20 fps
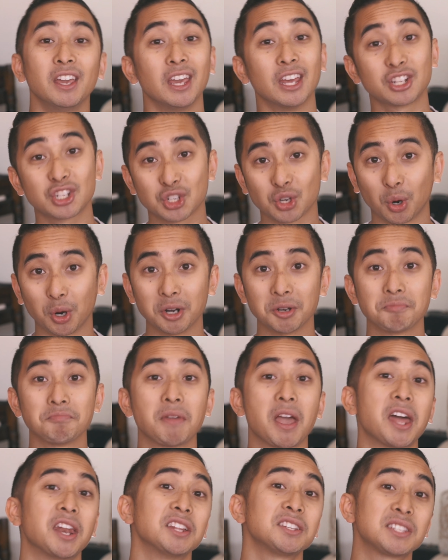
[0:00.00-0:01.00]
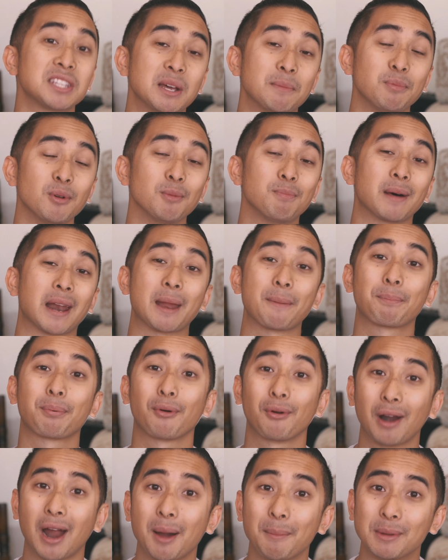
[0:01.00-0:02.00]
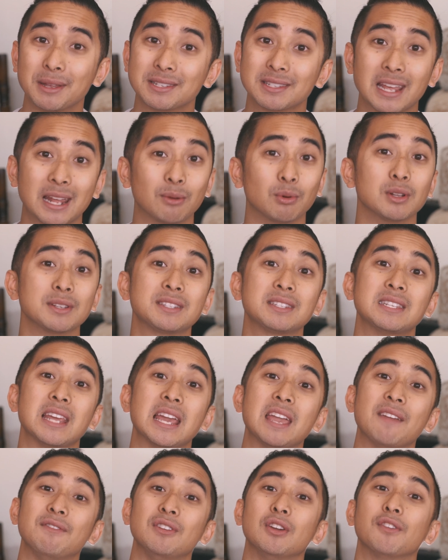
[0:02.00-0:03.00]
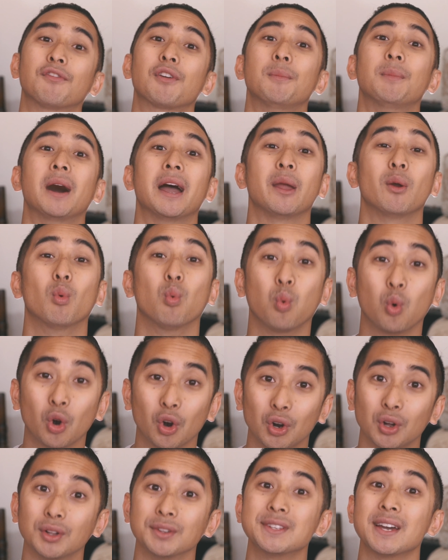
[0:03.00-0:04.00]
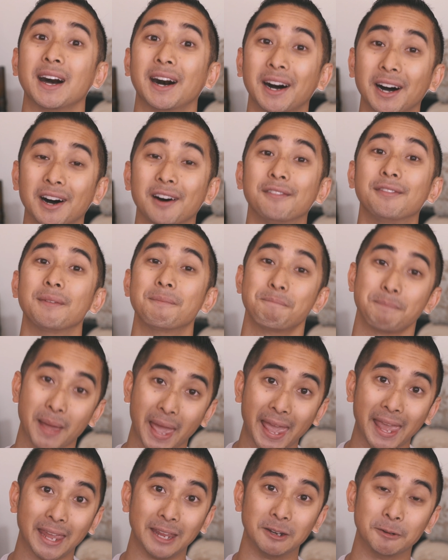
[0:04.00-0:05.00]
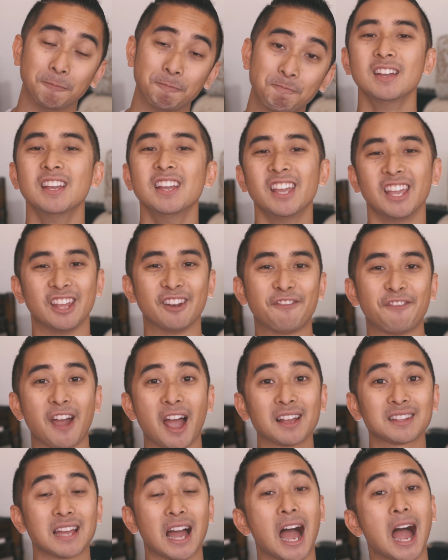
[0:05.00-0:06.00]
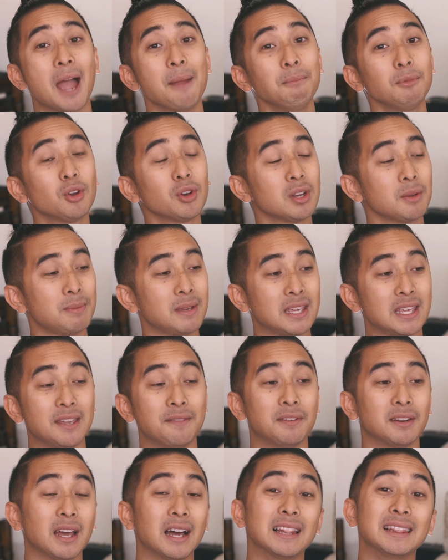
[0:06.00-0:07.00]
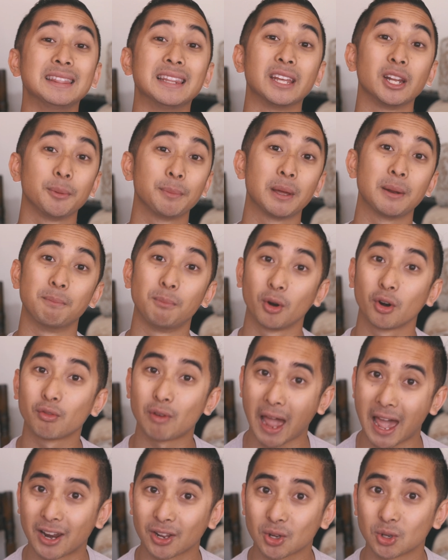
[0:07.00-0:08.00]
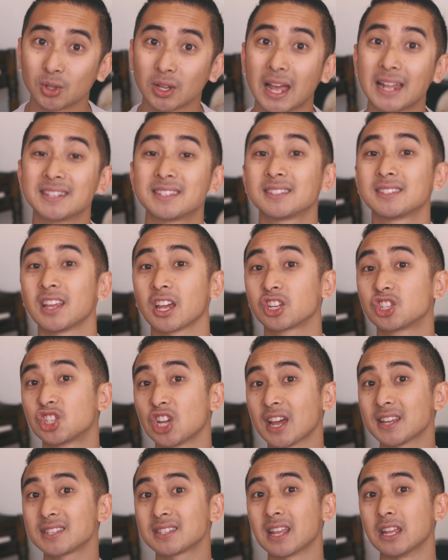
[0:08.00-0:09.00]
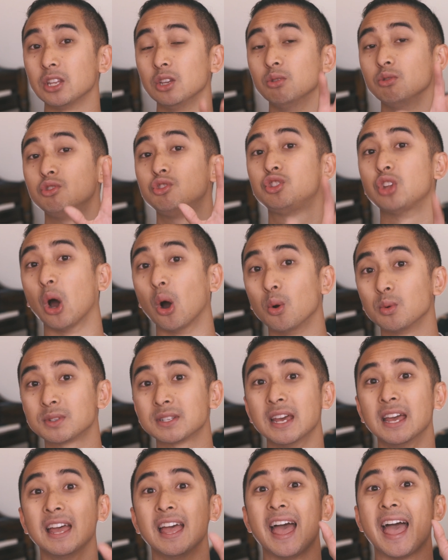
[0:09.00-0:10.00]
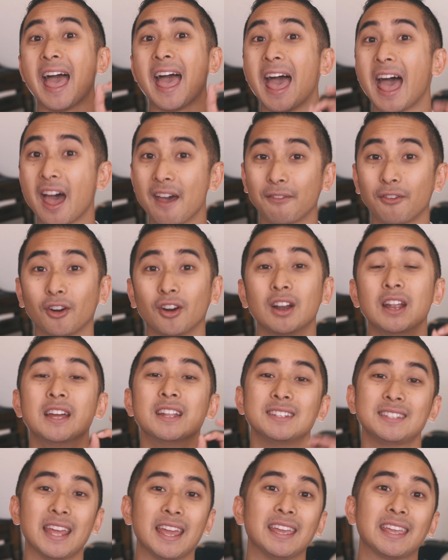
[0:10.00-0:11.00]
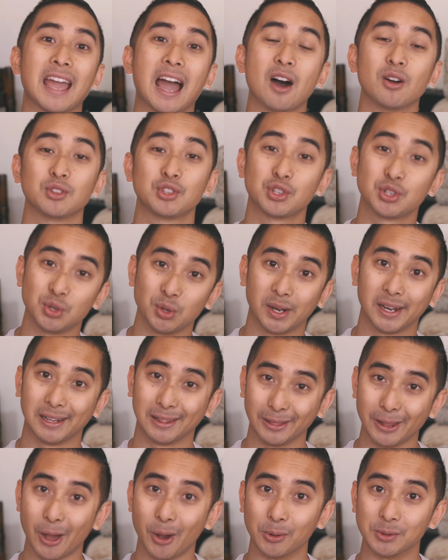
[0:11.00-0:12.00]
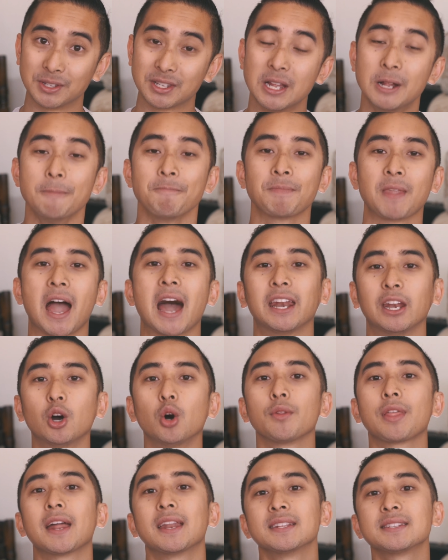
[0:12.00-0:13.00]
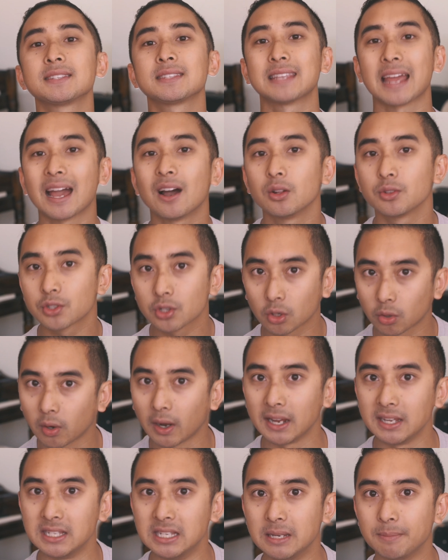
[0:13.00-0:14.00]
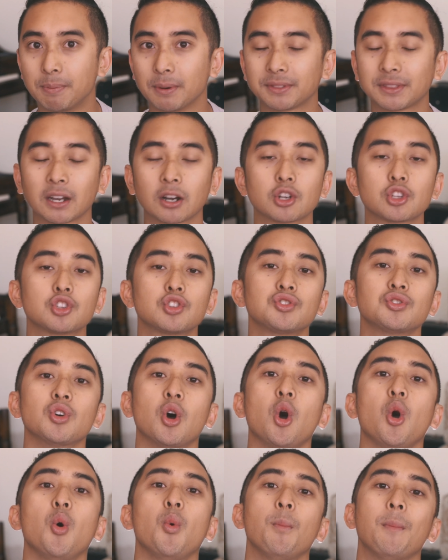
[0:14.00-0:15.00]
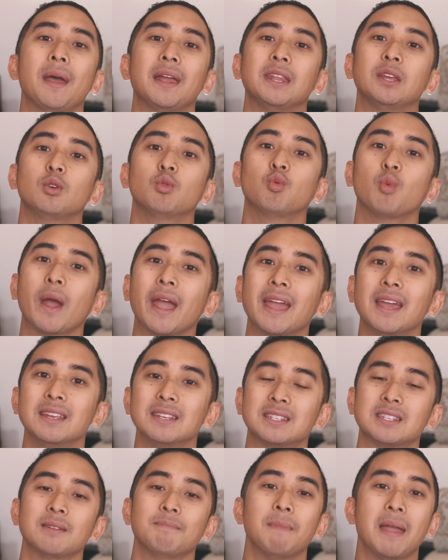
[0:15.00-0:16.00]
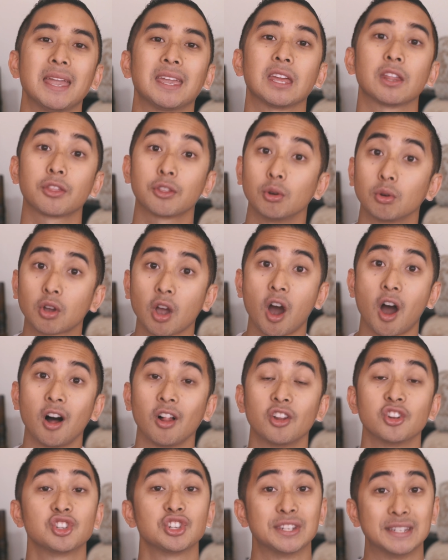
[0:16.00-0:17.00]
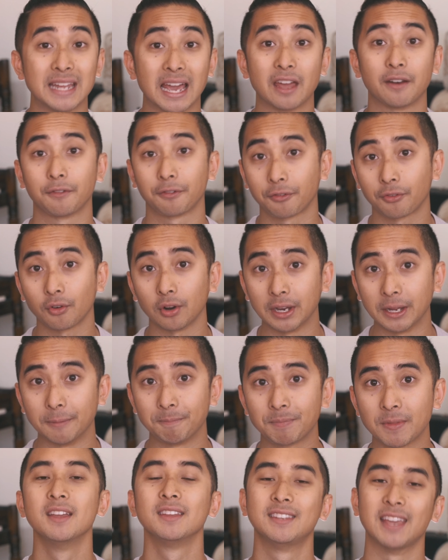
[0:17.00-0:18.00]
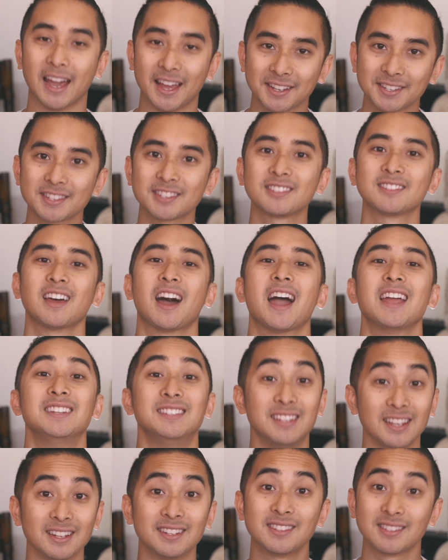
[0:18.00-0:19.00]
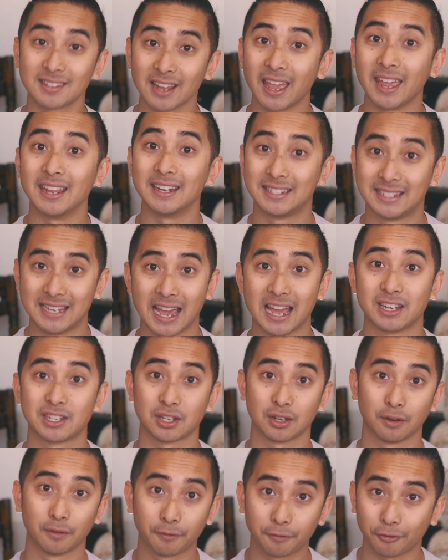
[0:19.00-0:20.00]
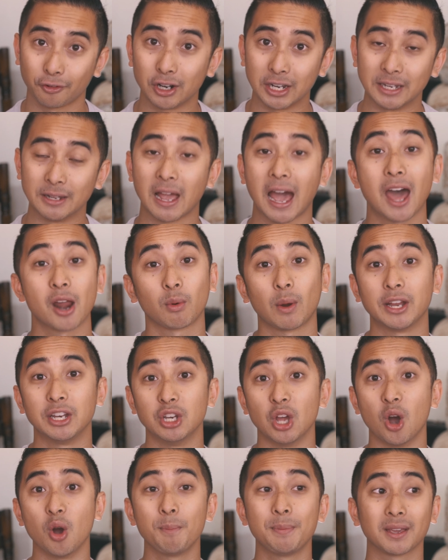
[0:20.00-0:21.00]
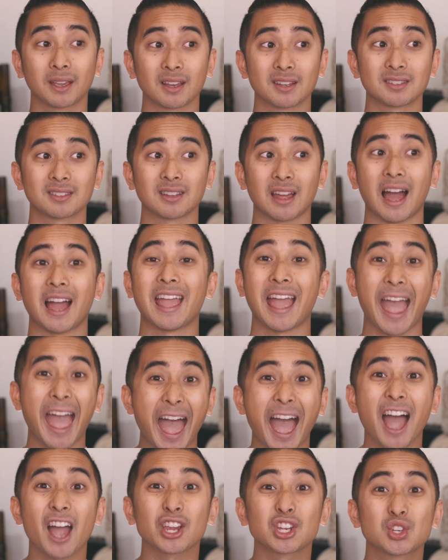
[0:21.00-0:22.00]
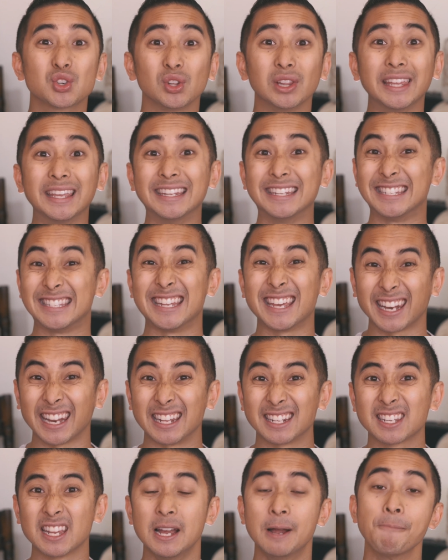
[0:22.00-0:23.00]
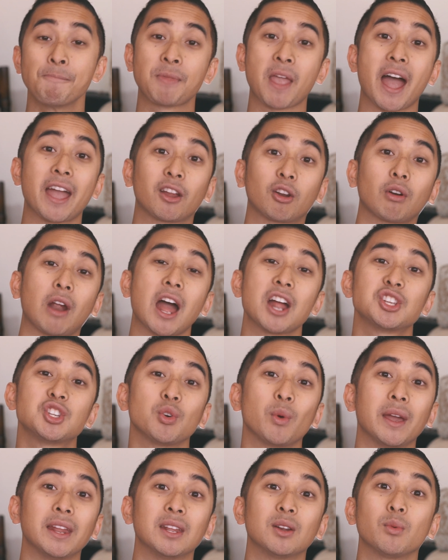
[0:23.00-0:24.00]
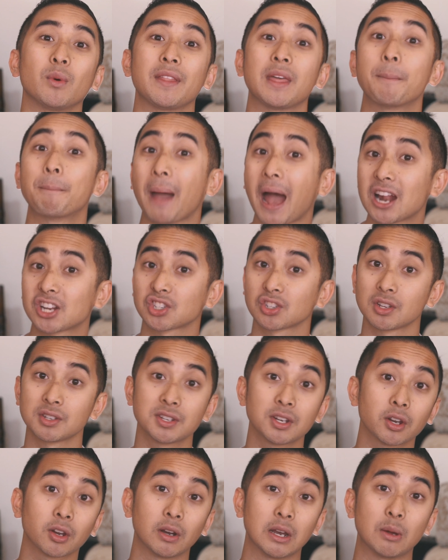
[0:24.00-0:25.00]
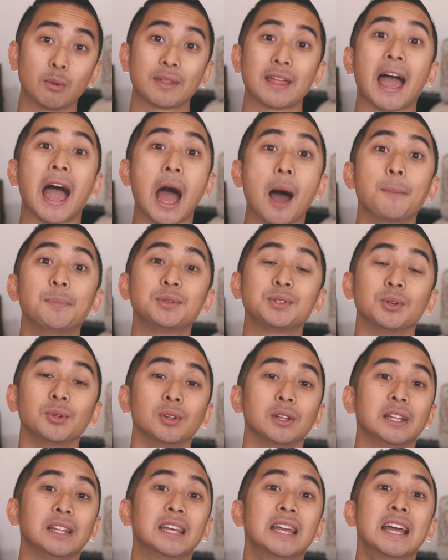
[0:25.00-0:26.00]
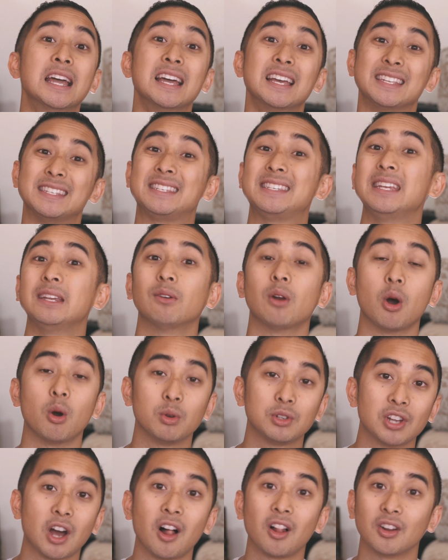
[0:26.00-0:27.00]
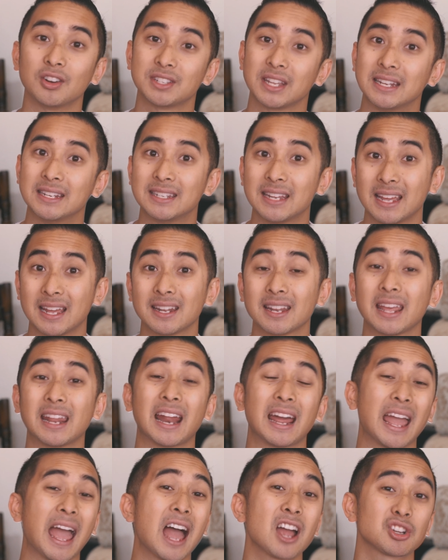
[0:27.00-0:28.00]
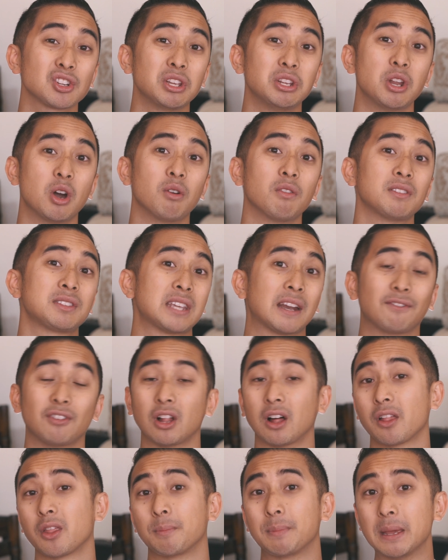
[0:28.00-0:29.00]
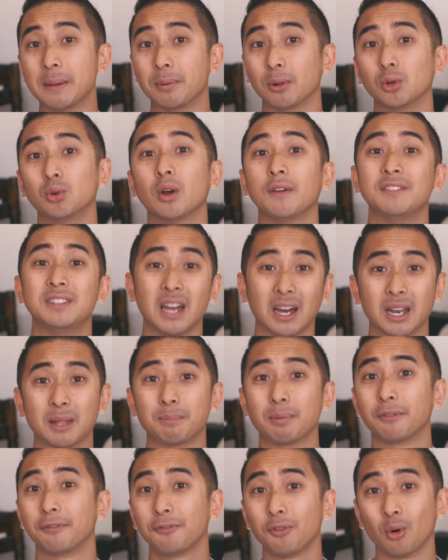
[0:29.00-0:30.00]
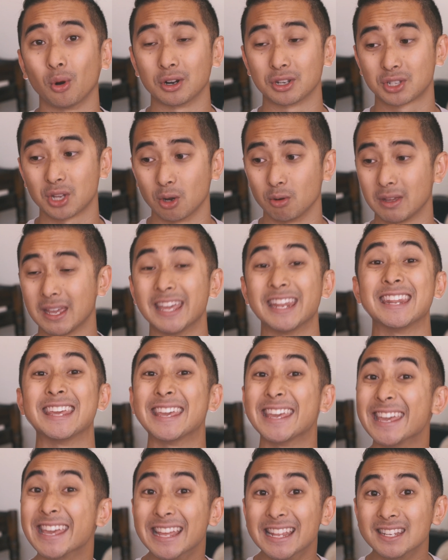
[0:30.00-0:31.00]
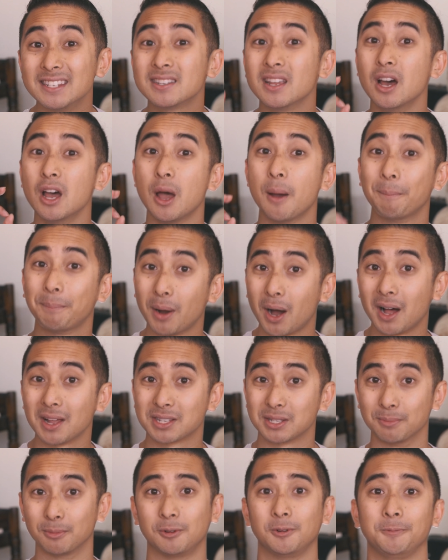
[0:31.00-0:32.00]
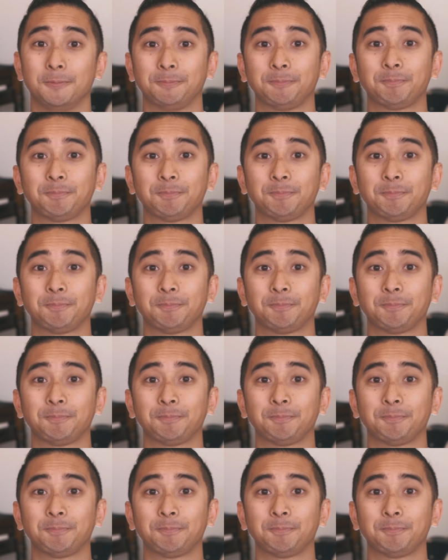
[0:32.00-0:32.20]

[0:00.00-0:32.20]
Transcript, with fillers: It's short and it's simple, but I promise that it will save you from a world of pain. In fact, I'm going to be even a little bit more radical and suggest that you don't ever take out student loans. I know that it sounds crazy, but there are so many ways to make it through college debt-free. Yes, I did say debt-free. How do I know? Because I actually did it. I graduated with a bachelor's degree with absolutely zero dollars in debt, and I actually know several other people who have done it before, so it is possible.